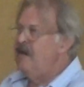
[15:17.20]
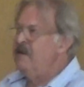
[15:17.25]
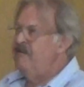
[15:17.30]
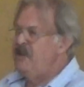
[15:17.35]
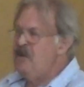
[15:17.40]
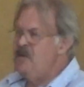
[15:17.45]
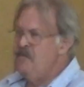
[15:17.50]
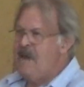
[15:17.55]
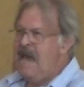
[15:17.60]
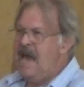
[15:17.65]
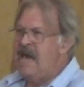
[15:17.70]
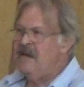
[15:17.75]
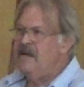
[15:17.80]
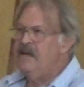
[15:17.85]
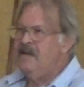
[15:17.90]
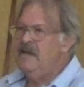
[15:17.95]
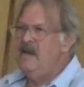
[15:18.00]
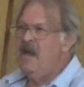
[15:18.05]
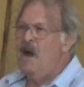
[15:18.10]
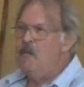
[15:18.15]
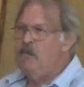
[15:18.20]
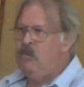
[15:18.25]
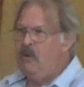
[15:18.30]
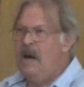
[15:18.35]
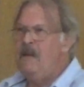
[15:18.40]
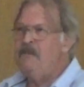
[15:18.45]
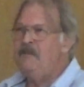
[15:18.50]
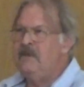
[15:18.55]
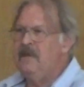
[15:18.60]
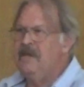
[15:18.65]
of humanity
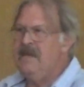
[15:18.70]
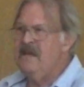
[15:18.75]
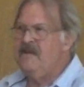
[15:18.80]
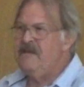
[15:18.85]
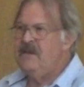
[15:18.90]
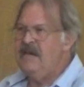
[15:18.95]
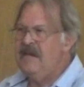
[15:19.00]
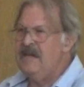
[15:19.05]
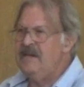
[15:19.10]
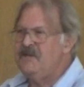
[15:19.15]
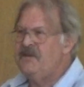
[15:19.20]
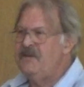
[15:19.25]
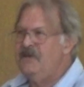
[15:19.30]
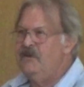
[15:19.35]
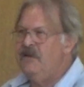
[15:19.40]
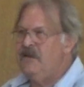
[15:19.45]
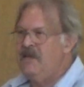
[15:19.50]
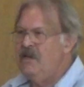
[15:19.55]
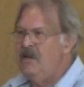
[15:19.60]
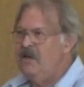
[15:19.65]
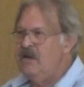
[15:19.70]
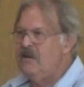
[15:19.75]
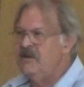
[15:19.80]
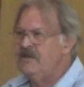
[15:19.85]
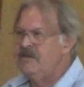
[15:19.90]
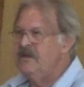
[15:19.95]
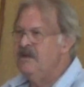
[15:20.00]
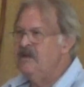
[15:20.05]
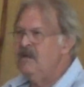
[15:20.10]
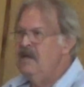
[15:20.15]
abruptly in the next 30
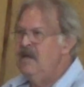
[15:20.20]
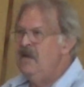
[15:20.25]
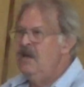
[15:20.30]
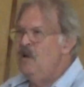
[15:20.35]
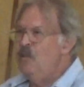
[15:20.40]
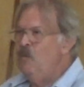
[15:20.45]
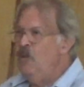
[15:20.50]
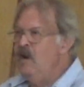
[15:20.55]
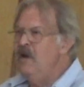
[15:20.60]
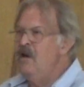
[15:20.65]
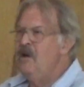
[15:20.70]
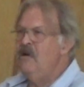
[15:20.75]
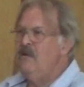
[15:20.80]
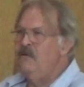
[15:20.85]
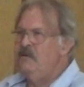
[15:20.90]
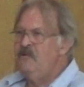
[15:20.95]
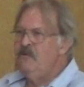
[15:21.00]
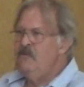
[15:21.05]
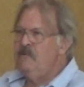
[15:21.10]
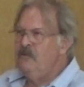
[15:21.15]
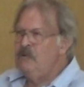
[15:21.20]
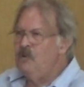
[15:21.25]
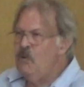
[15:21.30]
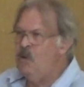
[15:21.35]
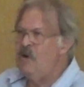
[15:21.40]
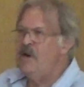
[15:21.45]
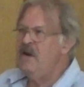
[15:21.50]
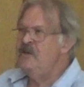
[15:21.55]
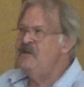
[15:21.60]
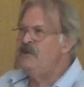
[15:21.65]
years, we're
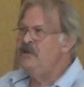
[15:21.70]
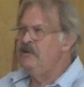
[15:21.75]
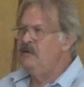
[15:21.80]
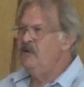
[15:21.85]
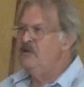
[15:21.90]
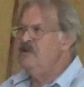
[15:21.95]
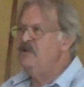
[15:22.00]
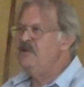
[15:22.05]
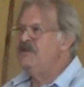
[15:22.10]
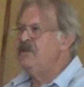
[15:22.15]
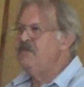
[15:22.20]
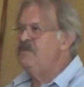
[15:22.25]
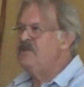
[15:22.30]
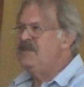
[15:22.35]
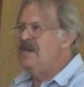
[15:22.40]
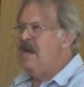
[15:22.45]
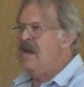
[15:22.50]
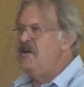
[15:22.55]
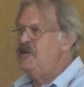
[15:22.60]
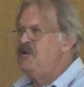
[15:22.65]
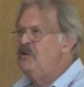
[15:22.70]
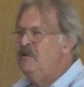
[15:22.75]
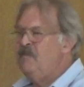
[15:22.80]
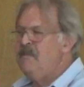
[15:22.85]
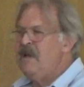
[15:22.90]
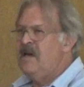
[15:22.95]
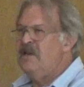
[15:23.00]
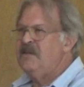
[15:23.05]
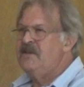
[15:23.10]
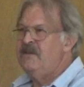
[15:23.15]
going to lose substantial
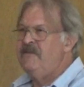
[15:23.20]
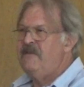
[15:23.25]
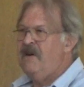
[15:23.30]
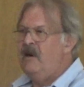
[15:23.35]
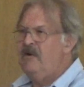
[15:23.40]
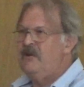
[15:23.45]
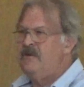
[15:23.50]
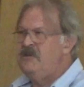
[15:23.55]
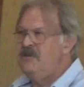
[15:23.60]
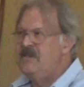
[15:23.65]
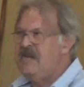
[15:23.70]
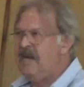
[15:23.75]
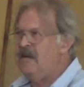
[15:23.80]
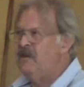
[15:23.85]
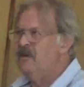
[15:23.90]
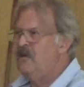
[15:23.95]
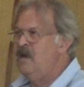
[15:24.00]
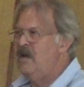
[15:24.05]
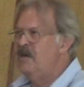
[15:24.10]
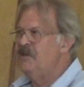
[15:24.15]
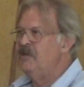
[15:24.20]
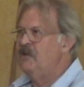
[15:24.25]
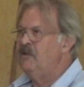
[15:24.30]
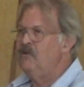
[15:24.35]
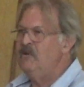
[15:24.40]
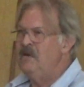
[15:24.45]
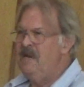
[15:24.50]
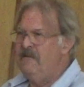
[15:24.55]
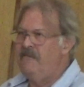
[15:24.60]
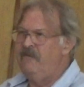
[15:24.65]
amounts of our technological
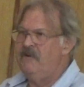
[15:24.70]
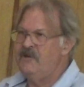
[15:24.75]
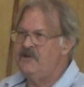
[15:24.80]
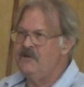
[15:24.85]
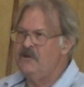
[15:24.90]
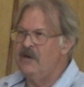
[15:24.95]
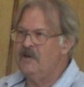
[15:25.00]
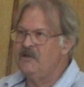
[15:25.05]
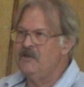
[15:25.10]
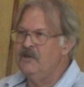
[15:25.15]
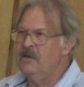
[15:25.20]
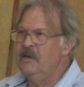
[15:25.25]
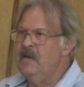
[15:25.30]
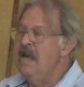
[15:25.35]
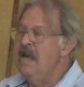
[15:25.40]
infrastructure.